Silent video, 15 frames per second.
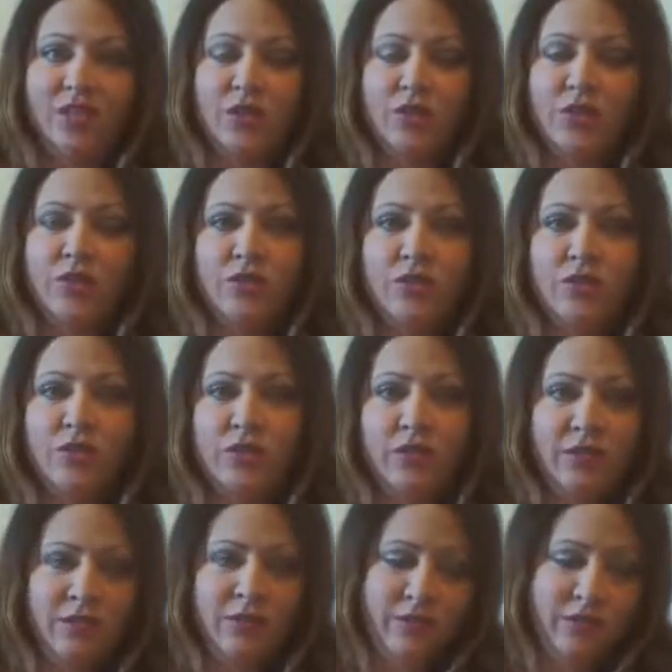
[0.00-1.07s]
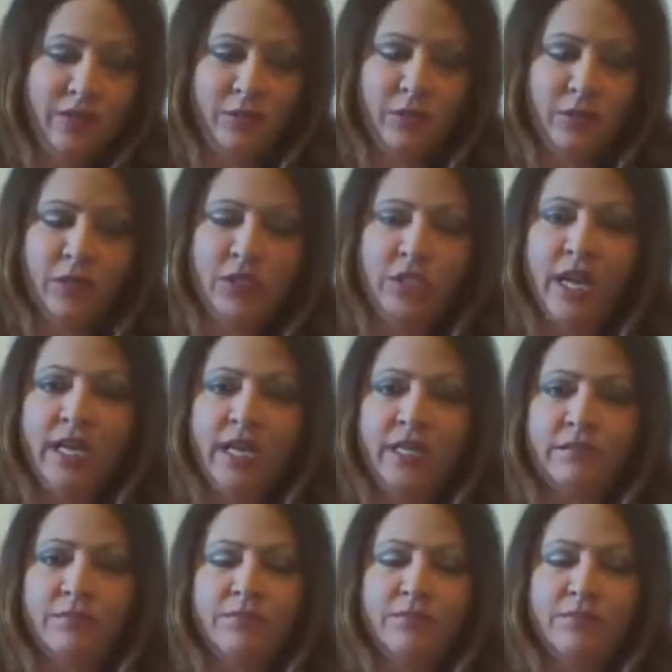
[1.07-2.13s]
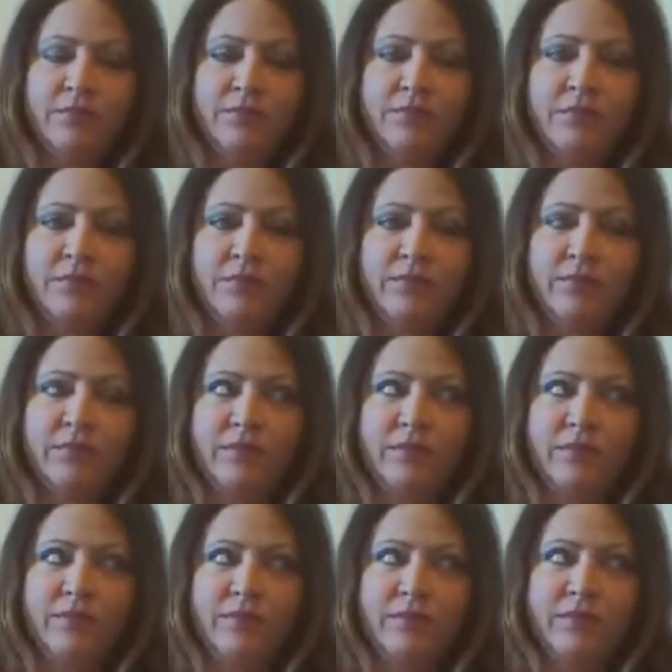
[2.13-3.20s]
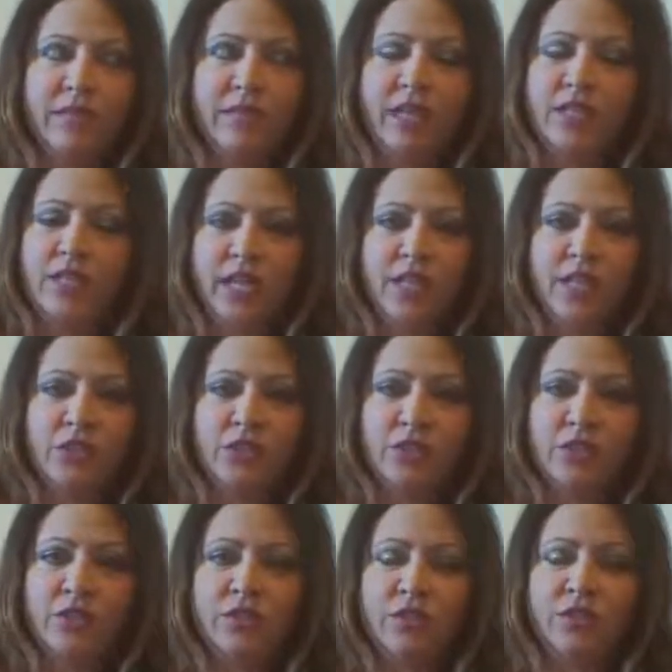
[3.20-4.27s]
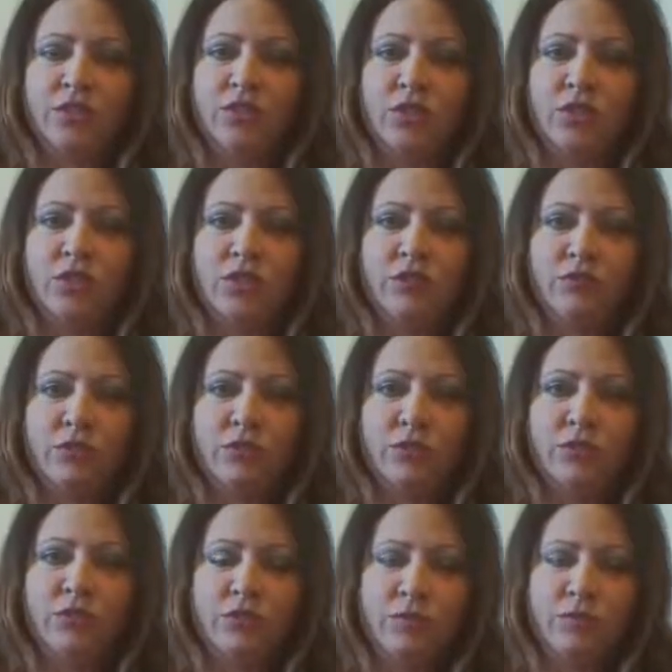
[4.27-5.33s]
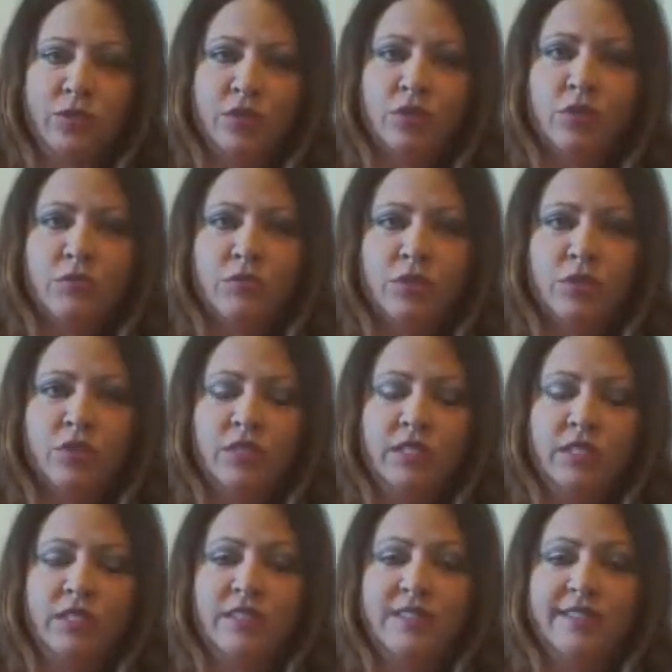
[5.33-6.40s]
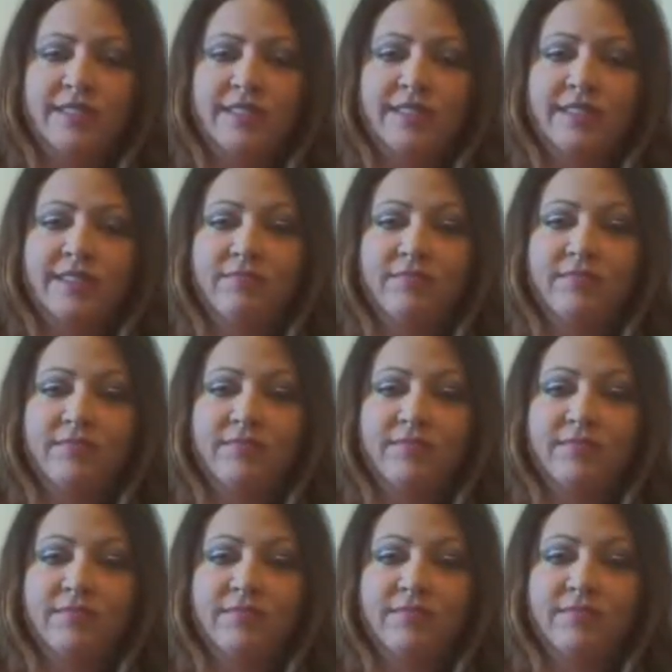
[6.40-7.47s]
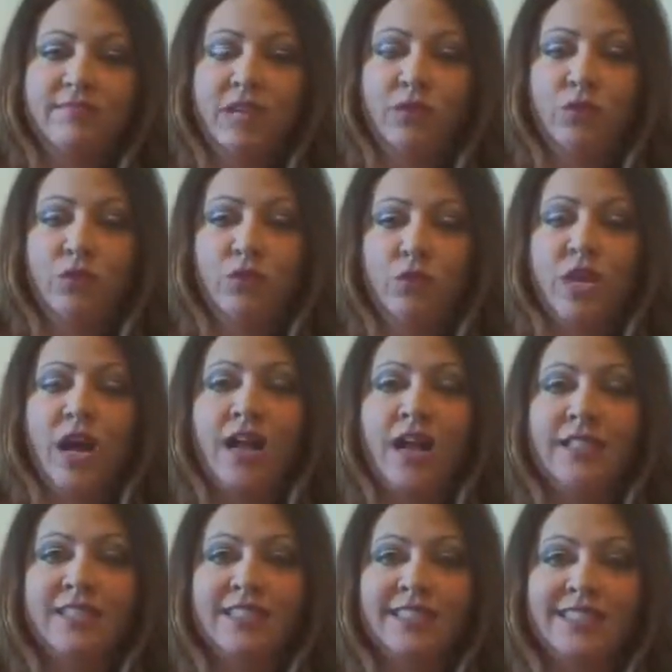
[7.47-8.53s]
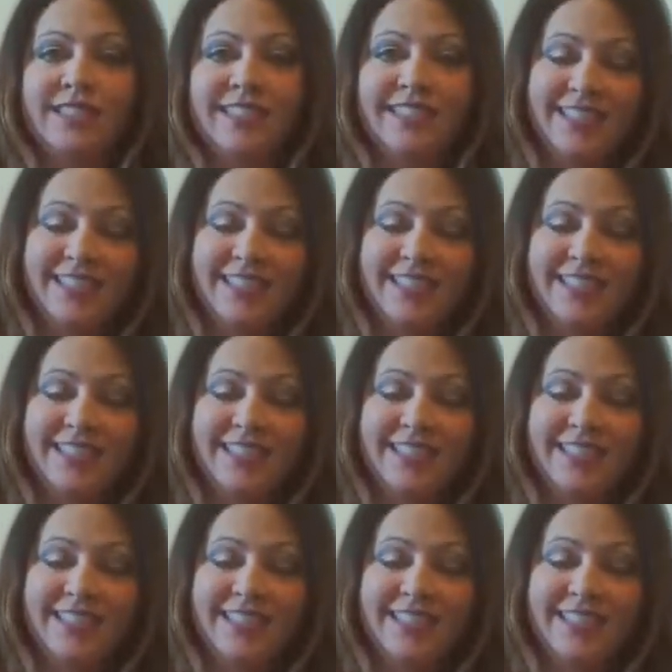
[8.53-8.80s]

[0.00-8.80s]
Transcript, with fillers: Earth is like one giant educational institution for spiritual maturity. Have you forgotten